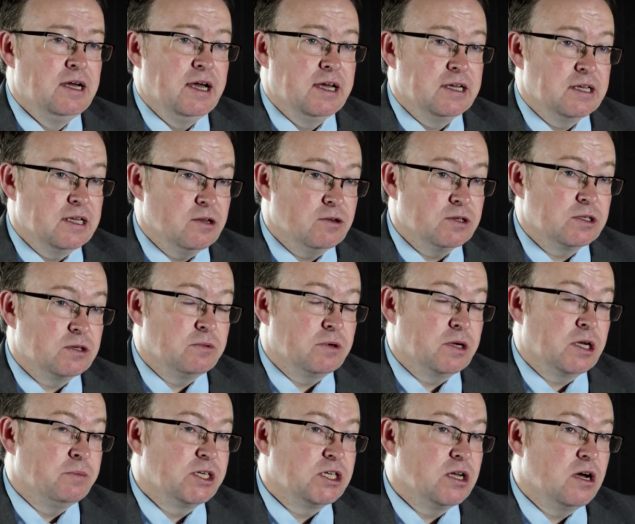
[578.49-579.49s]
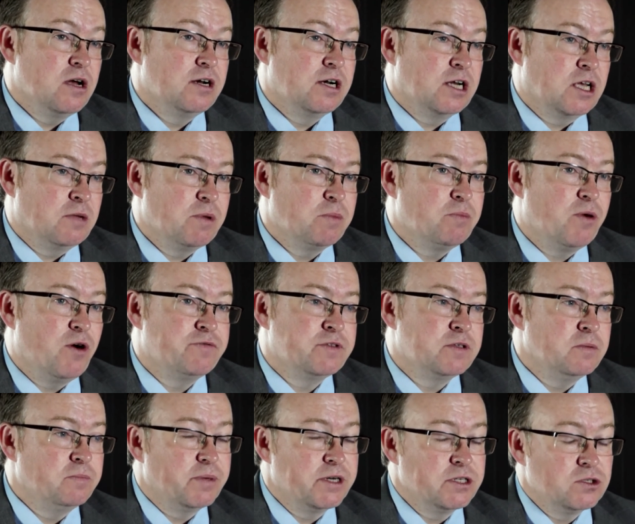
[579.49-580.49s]
you know, it can be done and it can be
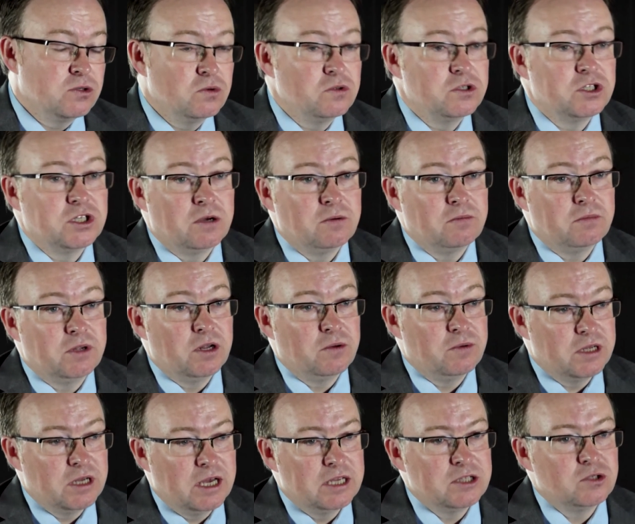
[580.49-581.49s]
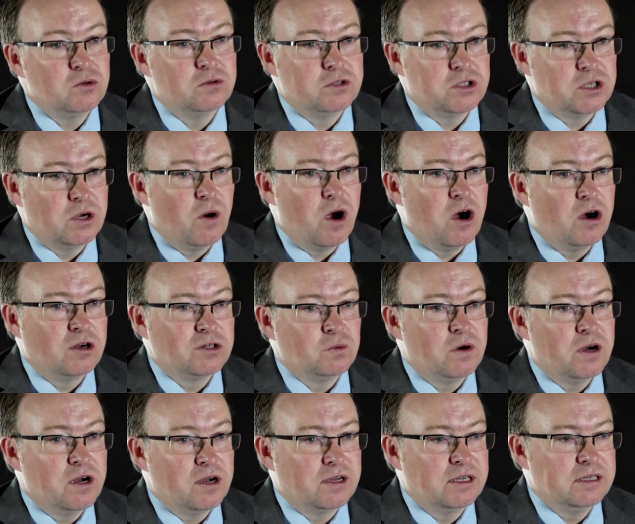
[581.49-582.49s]
profitable, but it's also, you know, it's also hard
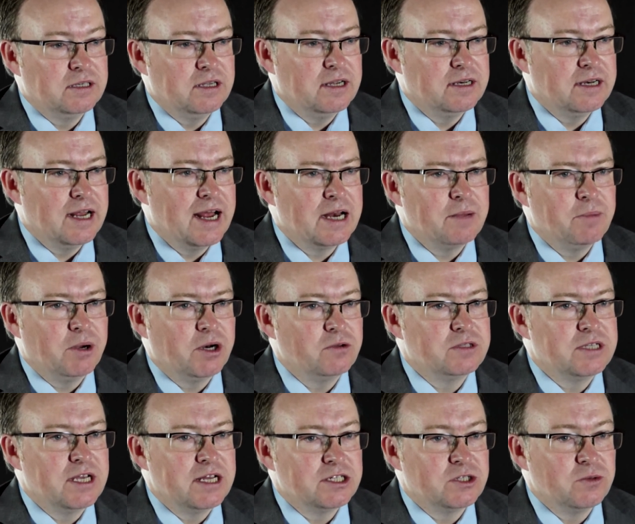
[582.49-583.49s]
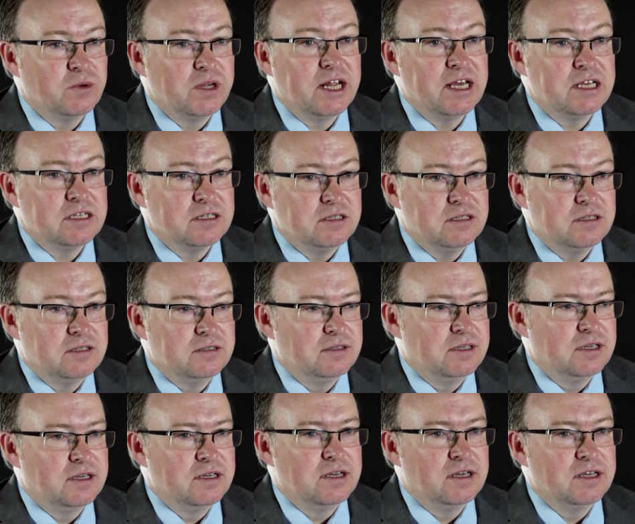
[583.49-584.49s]
work, and anybody who tells you it isn't
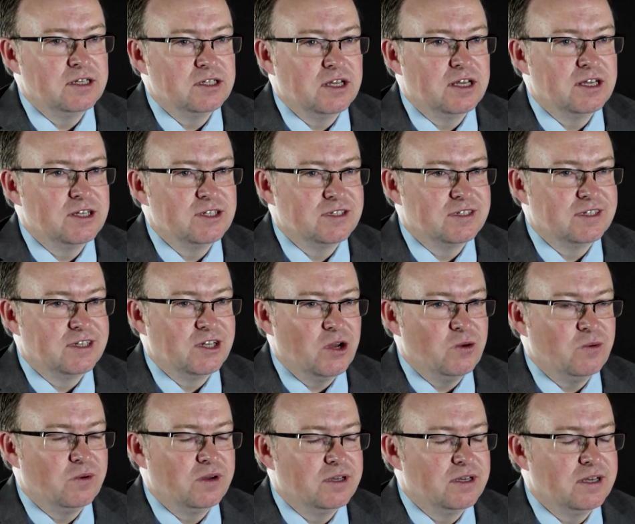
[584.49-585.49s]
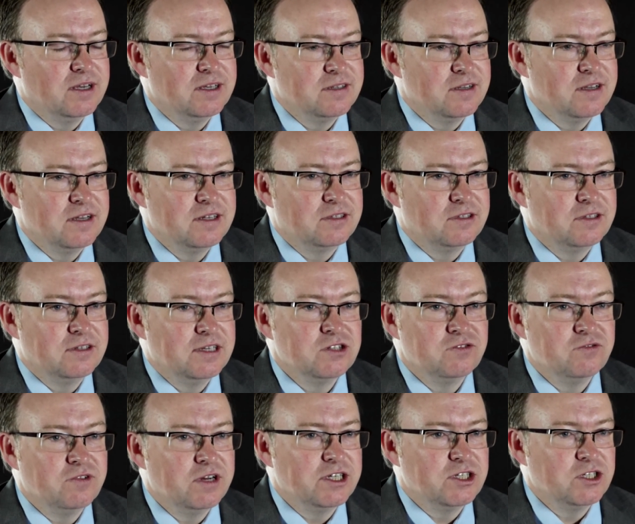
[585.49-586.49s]

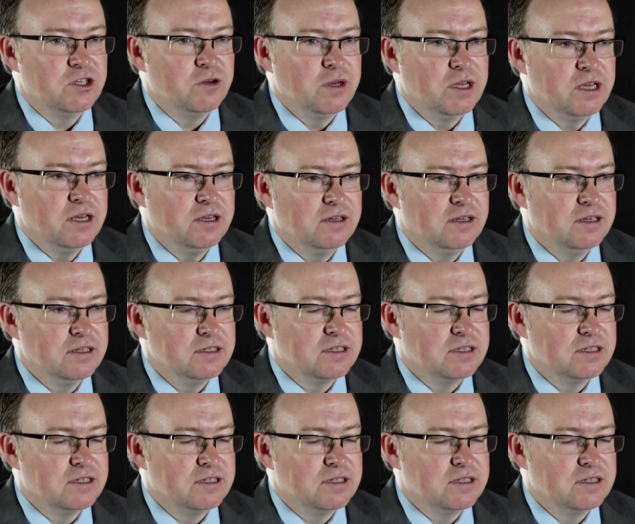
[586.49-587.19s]
isn't really doing it.